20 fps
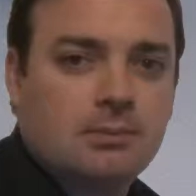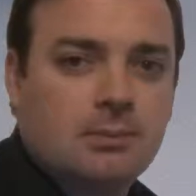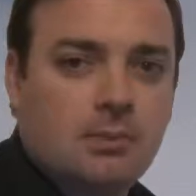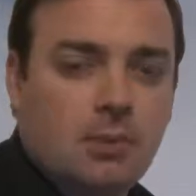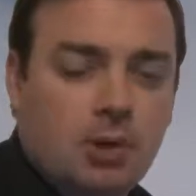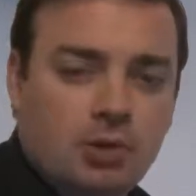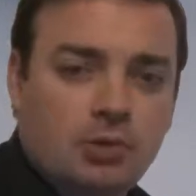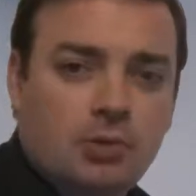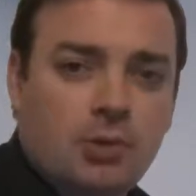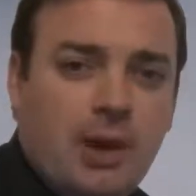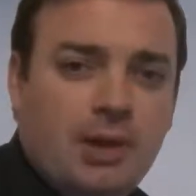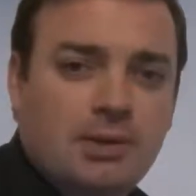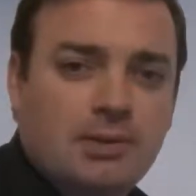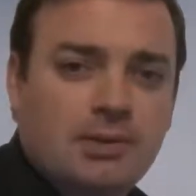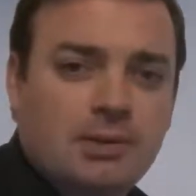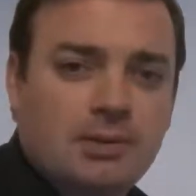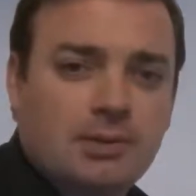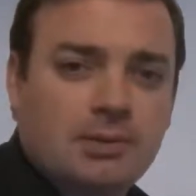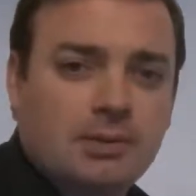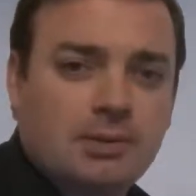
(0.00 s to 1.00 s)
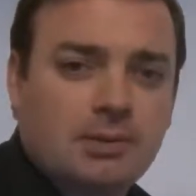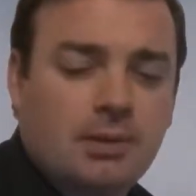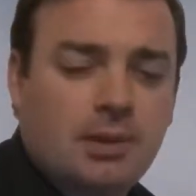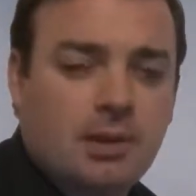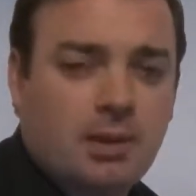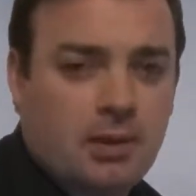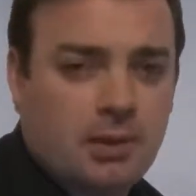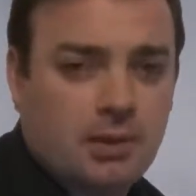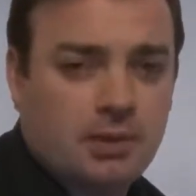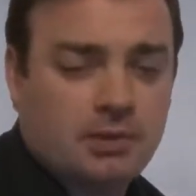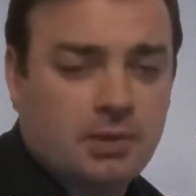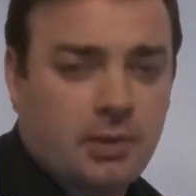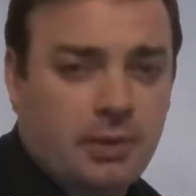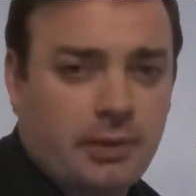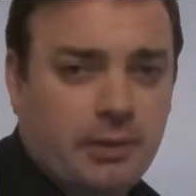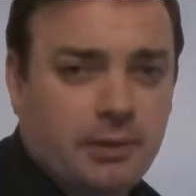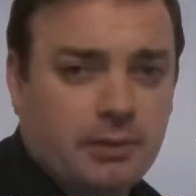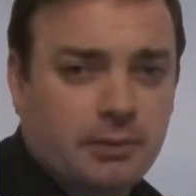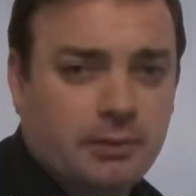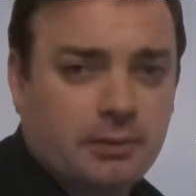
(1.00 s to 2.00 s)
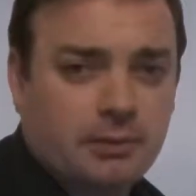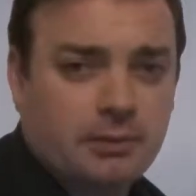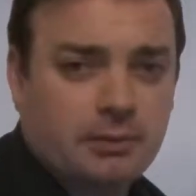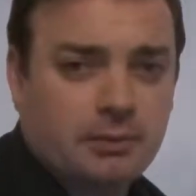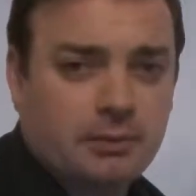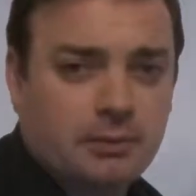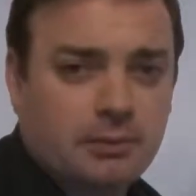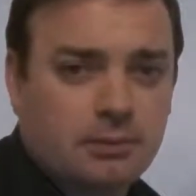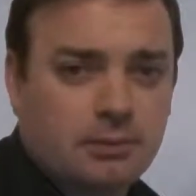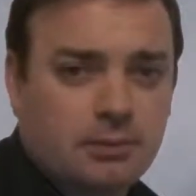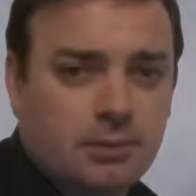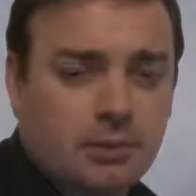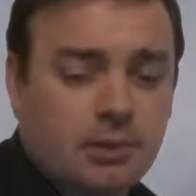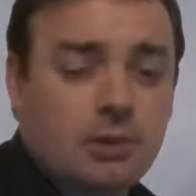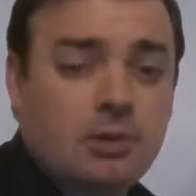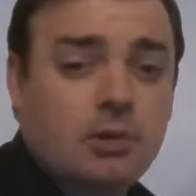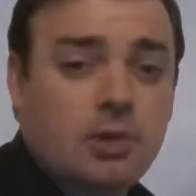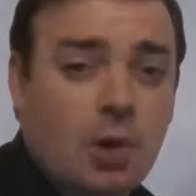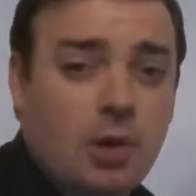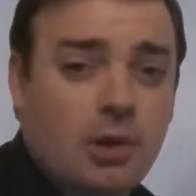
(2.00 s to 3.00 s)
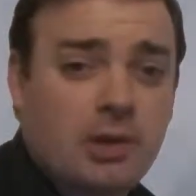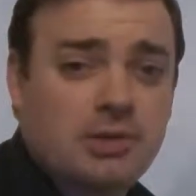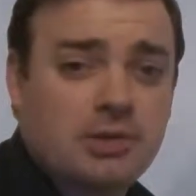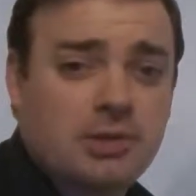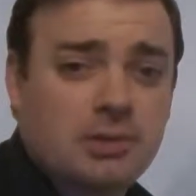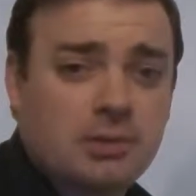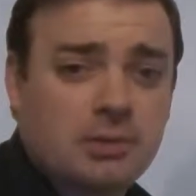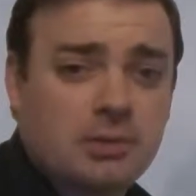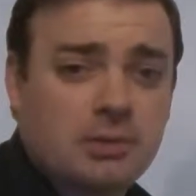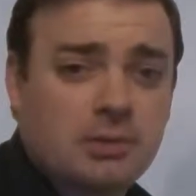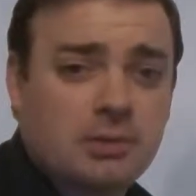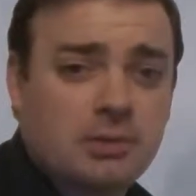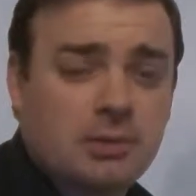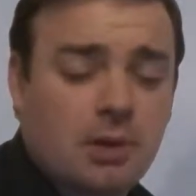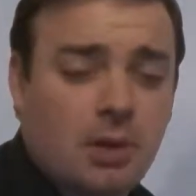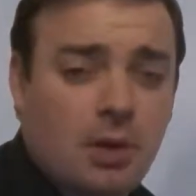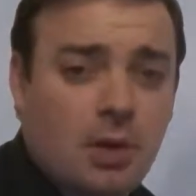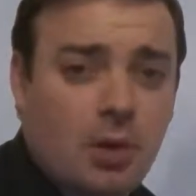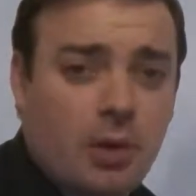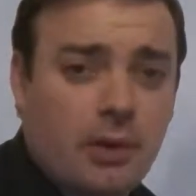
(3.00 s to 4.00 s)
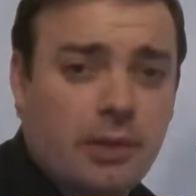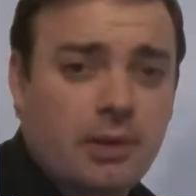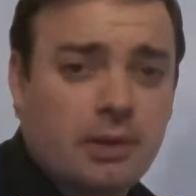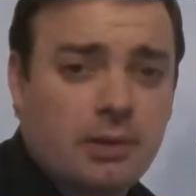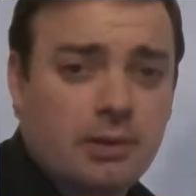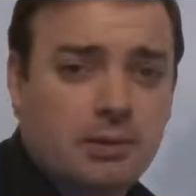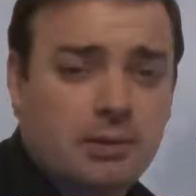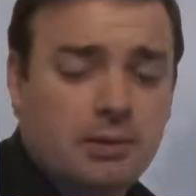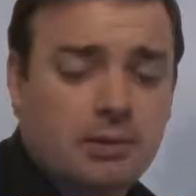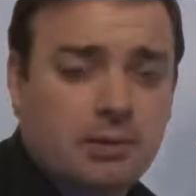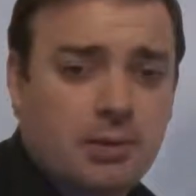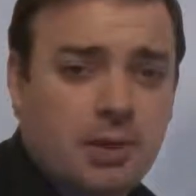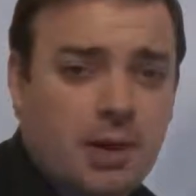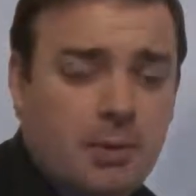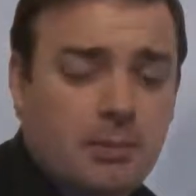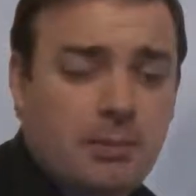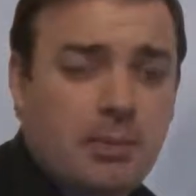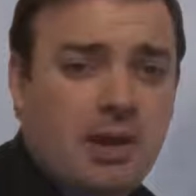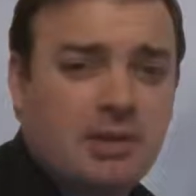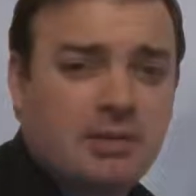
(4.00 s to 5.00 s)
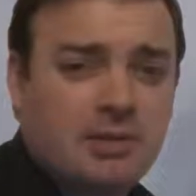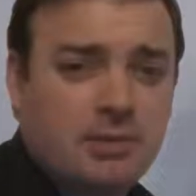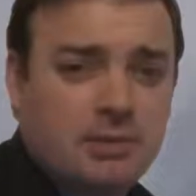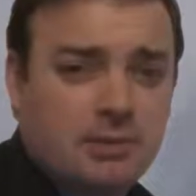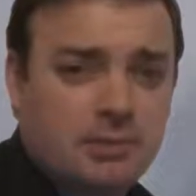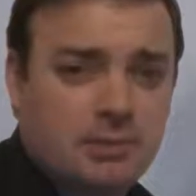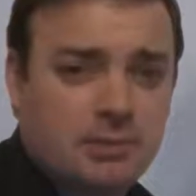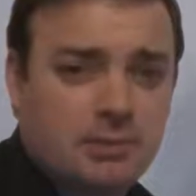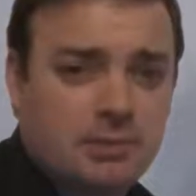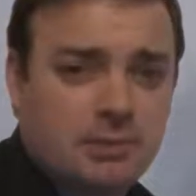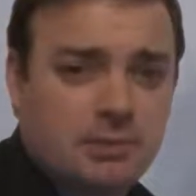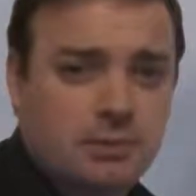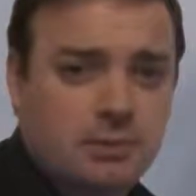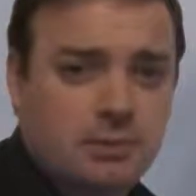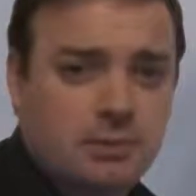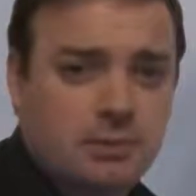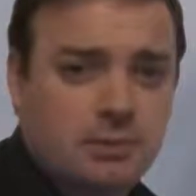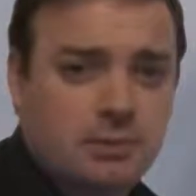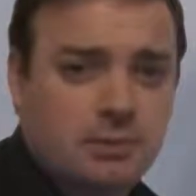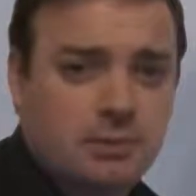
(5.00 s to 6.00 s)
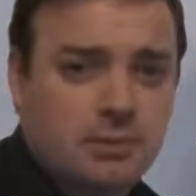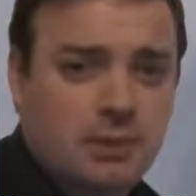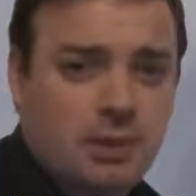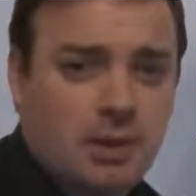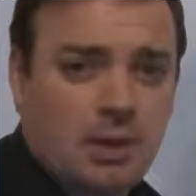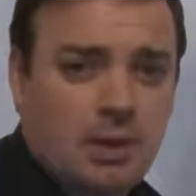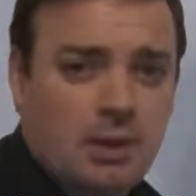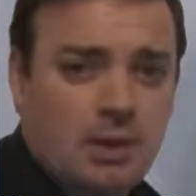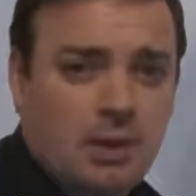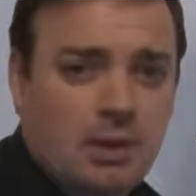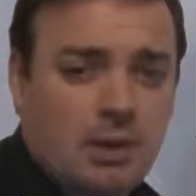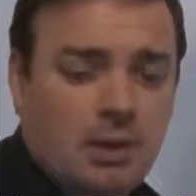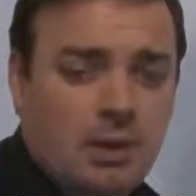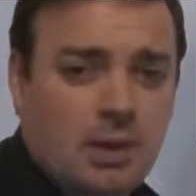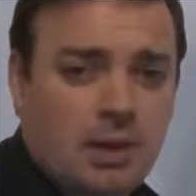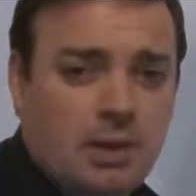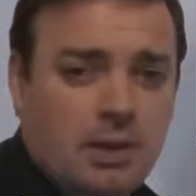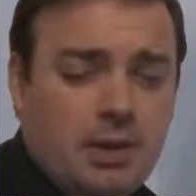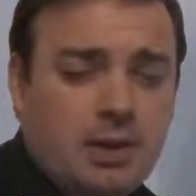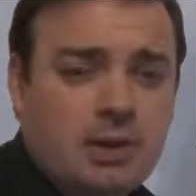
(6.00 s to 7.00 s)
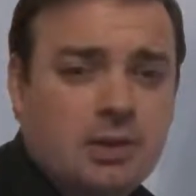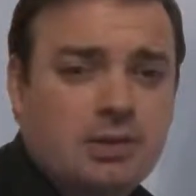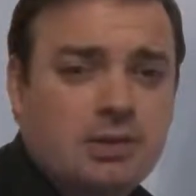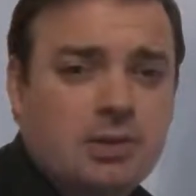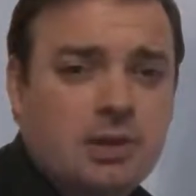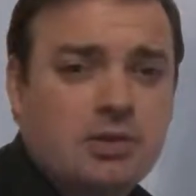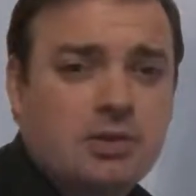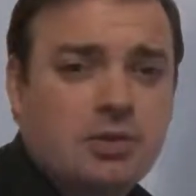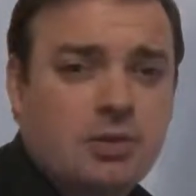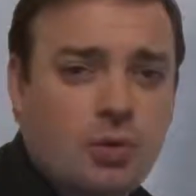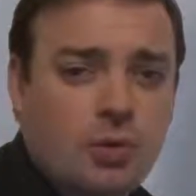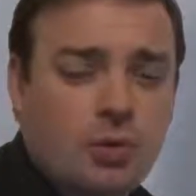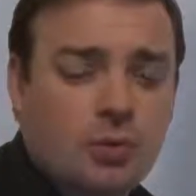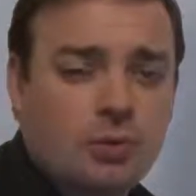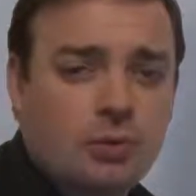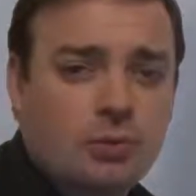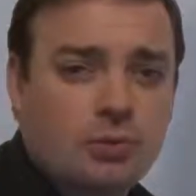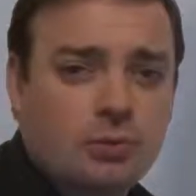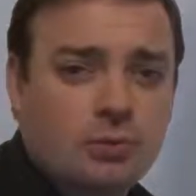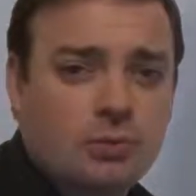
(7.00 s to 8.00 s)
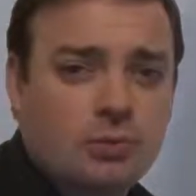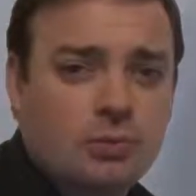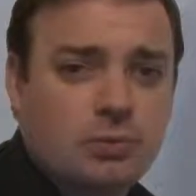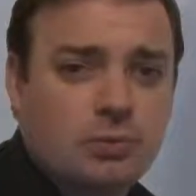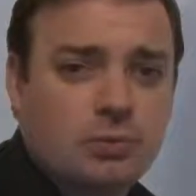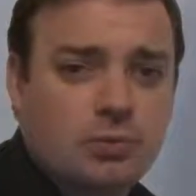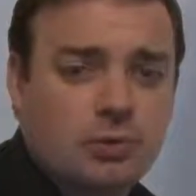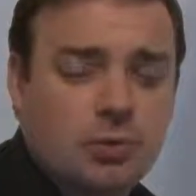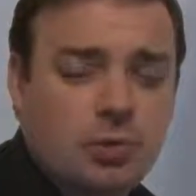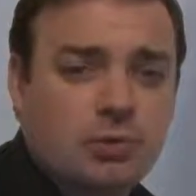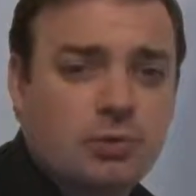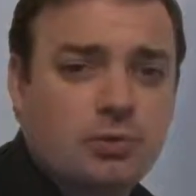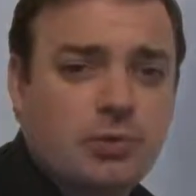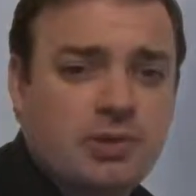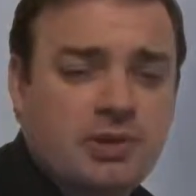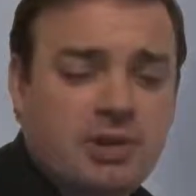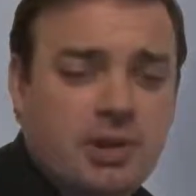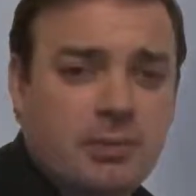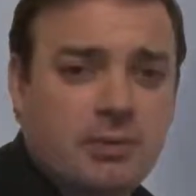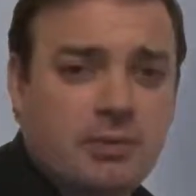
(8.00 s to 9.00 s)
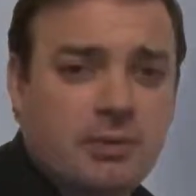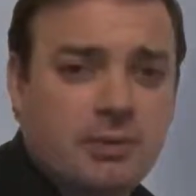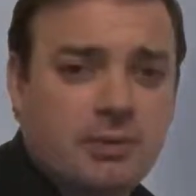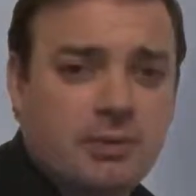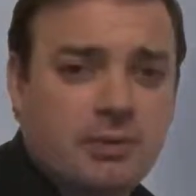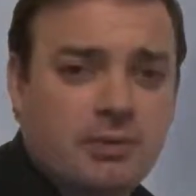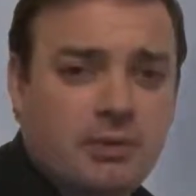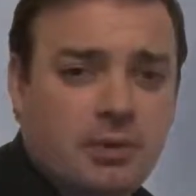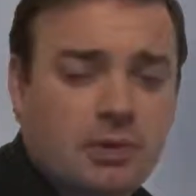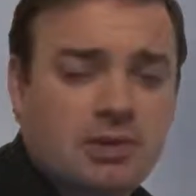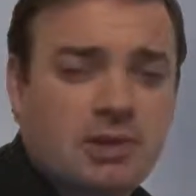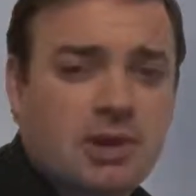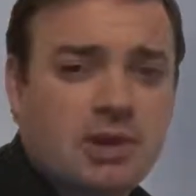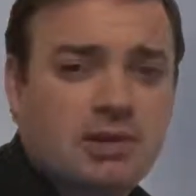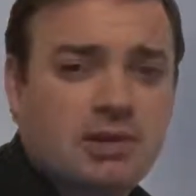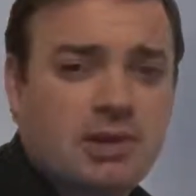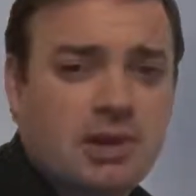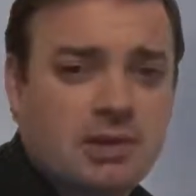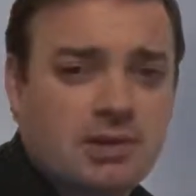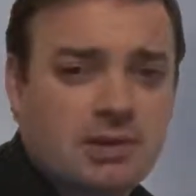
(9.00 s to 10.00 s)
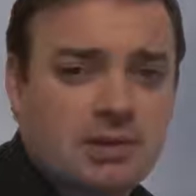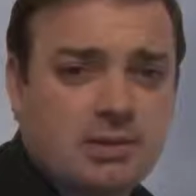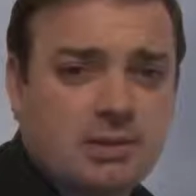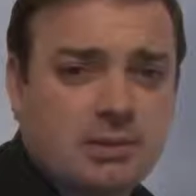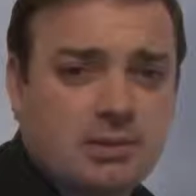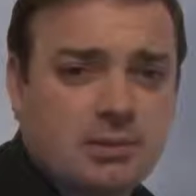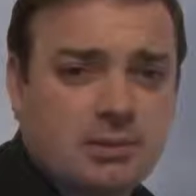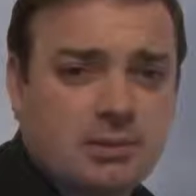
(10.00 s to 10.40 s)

More tribes in this order knowledge, order, and passion. I think it's a true good recipe for success.